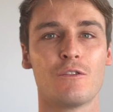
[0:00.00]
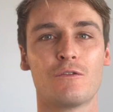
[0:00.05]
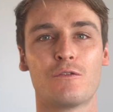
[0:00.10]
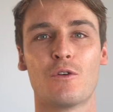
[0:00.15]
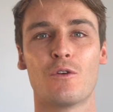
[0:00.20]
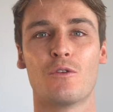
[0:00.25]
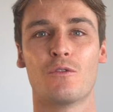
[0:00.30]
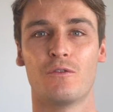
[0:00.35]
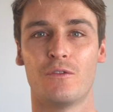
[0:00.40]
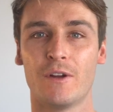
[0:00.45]

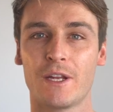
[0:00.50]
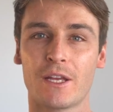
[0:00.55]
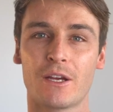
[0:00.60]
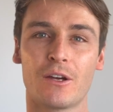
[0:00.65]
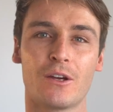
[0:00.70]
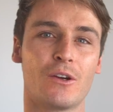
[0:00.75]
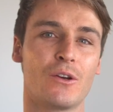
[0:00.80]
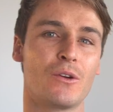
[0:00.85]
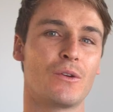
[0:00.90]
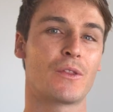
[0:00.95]
For
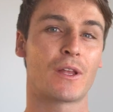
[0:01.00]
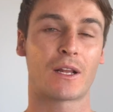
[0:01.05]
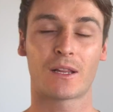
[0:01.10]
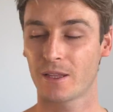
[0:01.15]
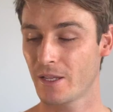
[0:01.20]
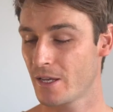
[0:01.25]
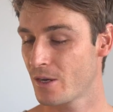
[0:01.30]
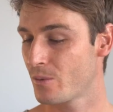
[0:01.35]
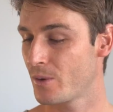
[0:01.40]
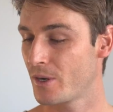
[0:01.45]
video, the
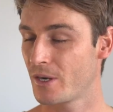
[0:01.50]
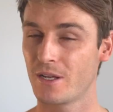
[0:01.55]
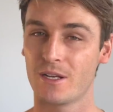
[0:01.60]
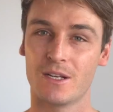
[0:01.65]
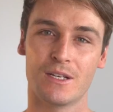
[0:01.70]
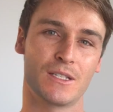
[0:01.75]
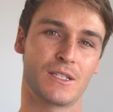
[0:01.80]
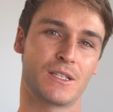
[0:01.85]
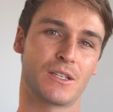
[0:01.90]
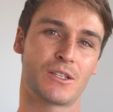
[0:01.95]
clear winner
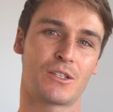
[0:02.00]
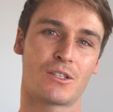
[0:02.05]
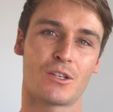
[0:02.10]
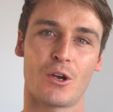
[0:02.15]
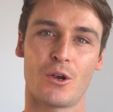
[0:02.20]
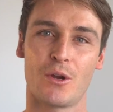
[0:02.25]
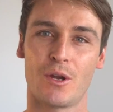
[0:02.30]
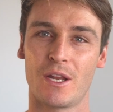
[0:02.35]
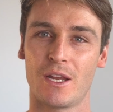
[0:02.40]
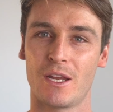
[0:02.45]
is the
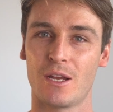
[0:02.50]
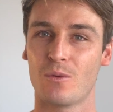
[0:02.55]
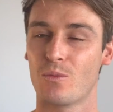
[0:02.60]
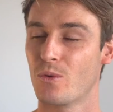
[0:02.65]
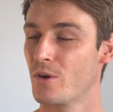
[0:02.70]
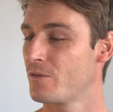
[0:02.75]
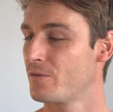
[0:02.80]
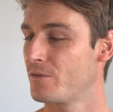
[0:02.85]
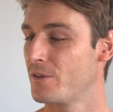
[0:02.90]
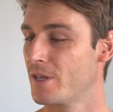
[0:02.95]
Sony
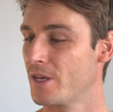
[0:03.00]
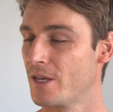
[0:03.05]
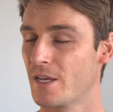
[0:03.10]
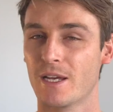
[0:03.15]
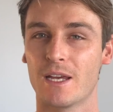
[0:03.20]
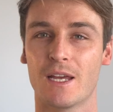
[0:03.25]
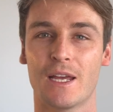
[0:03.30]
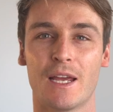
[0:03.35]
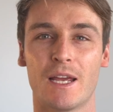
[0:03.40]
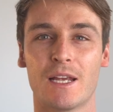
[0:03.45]
with their
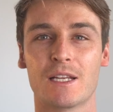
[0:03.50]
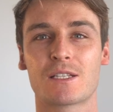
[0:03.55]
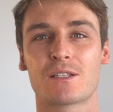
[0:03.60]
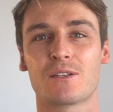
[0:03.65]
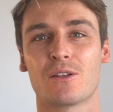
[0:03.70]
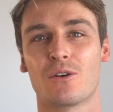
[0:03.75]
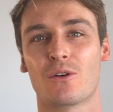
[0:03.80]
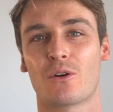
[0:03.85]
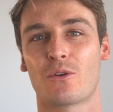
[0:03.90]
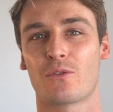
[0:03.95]

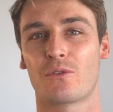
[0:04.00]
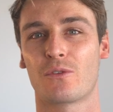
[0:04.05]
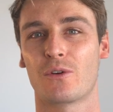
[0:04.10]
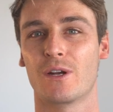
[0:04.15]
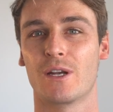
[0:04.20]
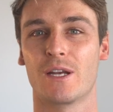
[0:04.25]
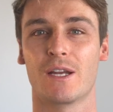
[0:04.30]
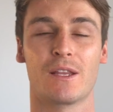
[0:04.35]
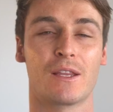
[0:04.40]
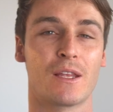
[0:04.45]
Slog
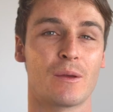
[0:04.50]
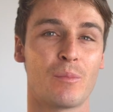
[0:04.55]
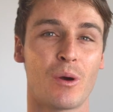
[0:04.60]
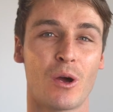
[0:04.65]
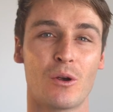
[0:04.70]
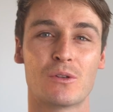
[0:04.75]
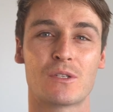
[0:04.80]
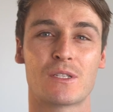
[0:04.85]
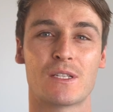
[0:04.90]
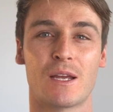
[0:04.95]
free, their
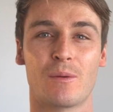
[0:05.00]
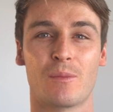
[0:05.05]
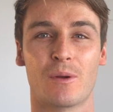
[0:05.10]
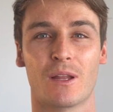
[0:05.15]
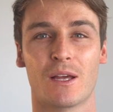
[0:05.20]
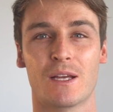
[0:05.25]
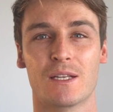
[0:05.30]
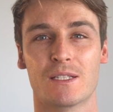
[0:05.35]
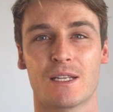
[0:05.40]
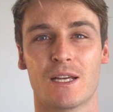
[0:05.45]

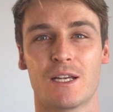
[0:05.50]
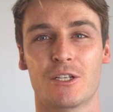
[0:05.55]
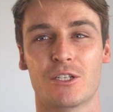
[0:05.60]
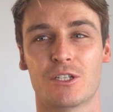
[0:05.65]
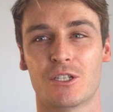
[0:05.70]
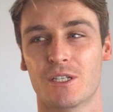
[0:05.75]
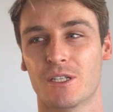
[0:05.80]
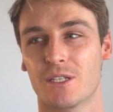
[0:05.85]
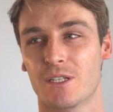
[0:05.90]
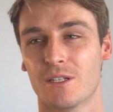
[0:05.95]

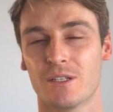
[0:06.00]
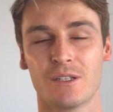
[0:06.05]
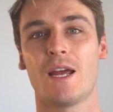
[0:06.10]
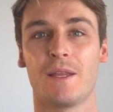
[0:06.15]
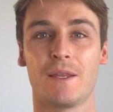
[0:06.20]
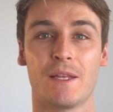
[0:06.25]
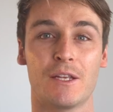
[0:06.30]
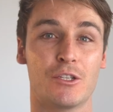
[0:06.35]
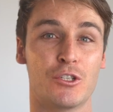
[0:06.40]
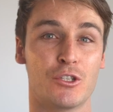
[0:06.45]
post-stabilization,
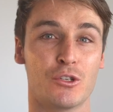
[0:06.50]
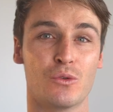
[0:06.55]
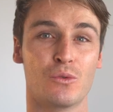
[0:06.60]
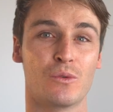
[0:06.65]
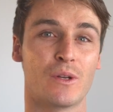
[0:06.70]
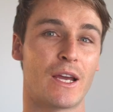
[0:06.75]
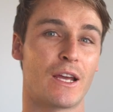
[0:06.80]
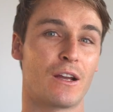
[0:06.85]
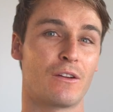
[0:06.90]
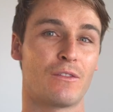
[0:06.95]
and their dual
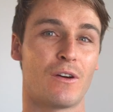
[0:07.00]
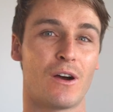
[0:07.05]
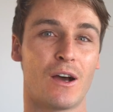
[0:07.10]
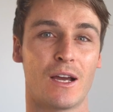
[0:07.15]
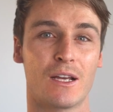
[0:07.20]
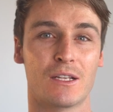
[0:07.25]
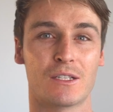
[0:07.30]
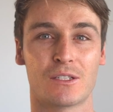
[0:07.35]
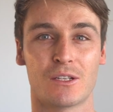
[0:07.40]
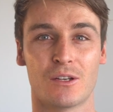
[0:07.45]
native
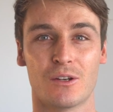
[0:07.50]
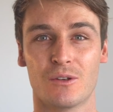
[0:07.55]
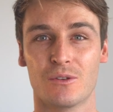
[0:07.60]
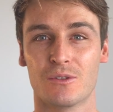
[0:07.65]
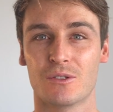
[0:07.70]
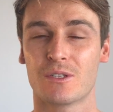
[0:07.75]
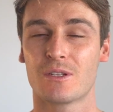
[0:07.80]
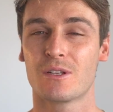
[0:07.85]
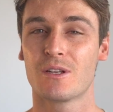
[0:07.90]
ISOs.